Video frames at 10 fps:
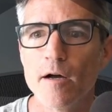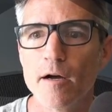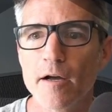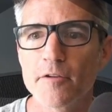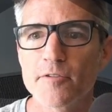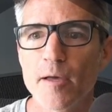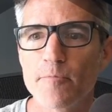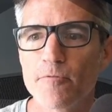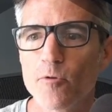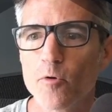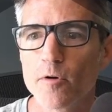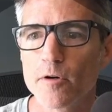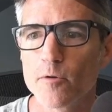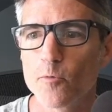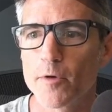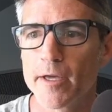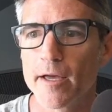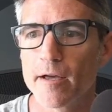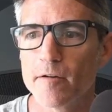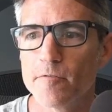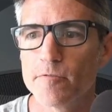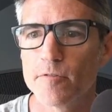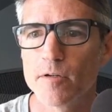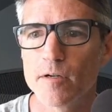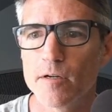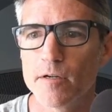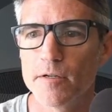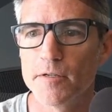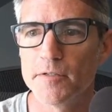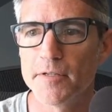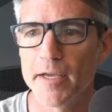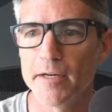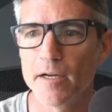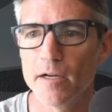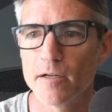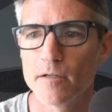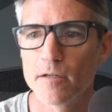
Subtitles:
except for we have data